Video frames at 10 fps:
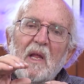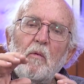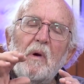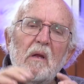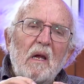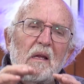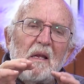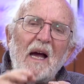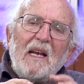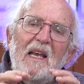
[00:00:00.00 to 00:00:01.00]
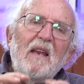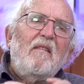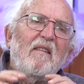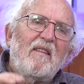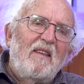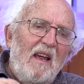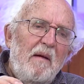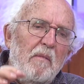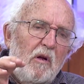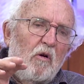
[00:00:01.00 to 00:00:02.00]
with exactly the
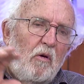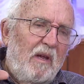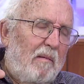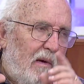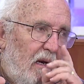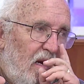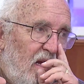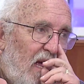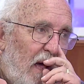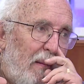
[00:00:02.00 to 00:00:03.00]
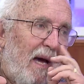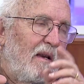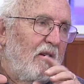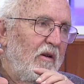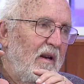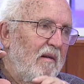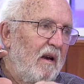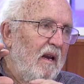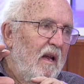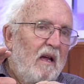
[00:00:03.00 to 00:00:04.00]
same condition, apparent
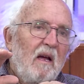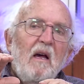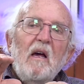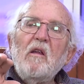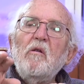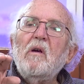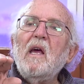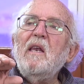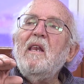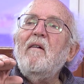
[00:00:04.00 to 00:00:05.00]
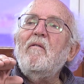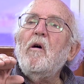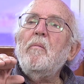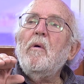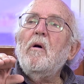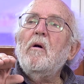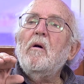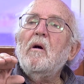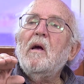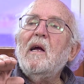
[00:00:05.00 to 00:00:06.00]
condition, you can develop a
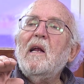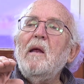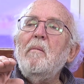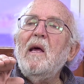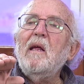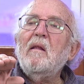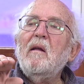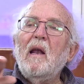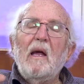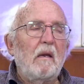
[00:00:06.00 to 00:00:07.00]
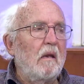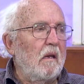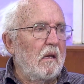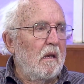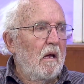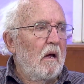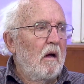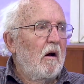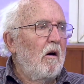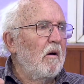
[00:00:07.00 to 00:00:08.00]
climate like this,
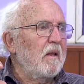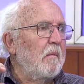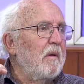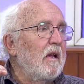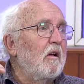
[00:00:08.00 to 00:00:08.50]
or something